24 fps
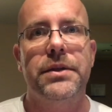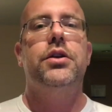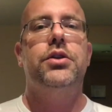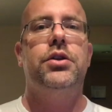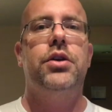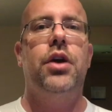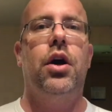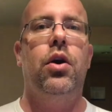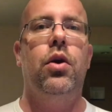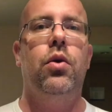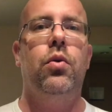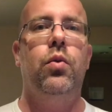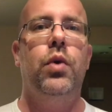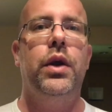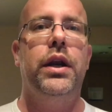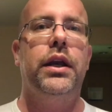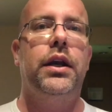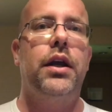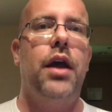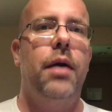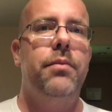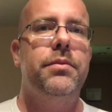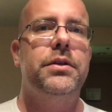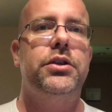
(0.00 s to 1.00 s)
So when it
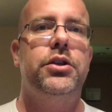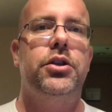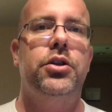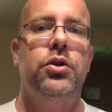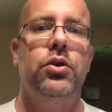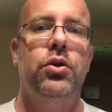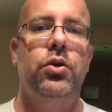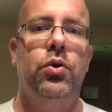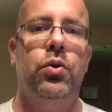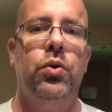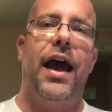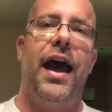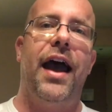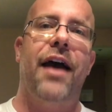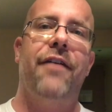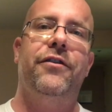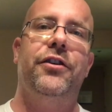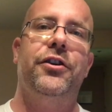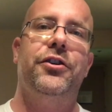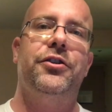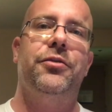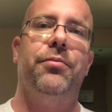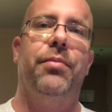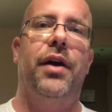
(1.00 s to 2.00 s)
comes to
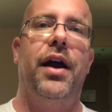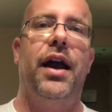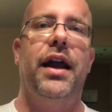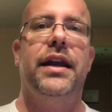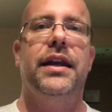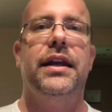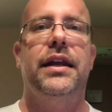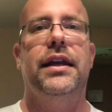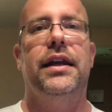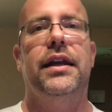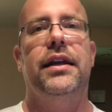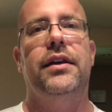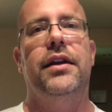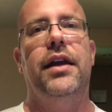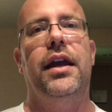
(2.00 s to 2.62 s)
after sobriety and,